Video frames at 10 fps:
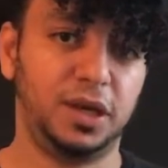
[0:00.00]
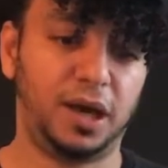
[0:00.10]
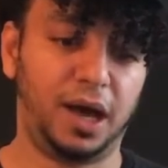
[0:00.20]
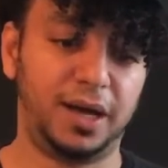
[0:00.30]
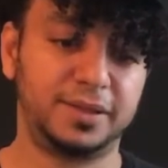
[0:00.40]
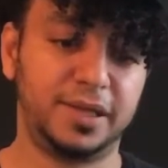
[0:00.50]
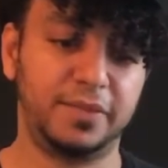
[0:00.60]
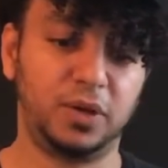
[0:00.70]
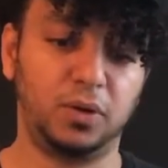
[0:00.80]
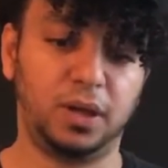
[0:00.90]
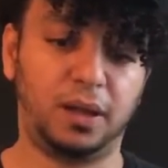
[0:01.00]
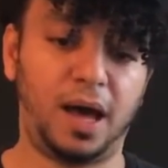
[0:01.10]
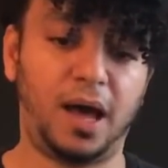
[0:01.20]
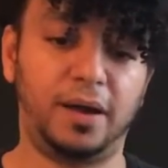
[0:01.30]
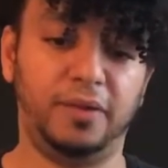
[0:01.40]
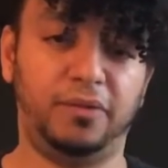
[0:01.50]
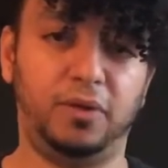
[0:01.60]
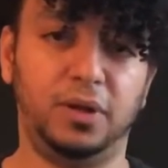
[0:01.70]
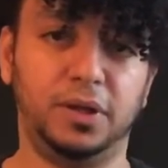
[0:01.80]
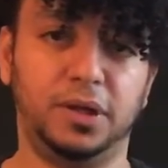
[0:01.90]
It's giving you a lot for
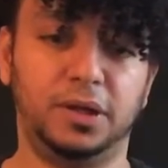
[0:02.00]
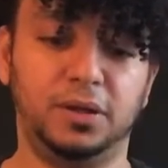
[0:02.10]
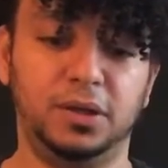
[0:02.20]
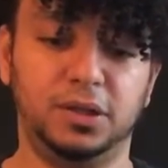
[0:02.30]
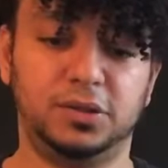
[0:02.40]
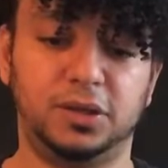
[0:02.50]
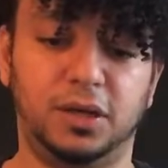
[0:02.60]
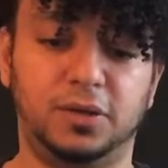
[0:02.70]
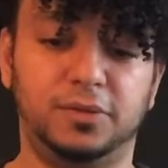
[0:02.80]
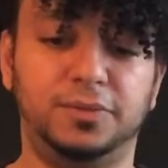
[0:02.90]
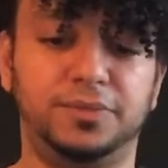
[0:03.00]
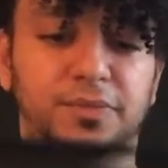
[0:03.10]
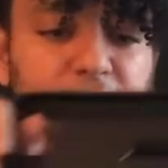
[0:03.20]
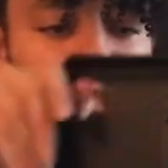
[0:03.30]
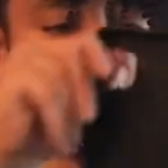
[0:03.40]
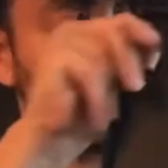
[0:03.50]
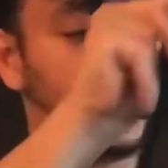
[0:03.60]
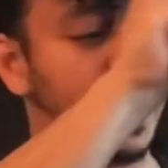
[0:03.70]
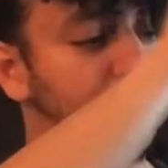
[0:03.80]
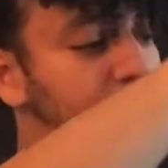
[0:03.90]
a little, so not
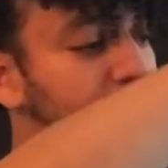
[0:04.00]
bad.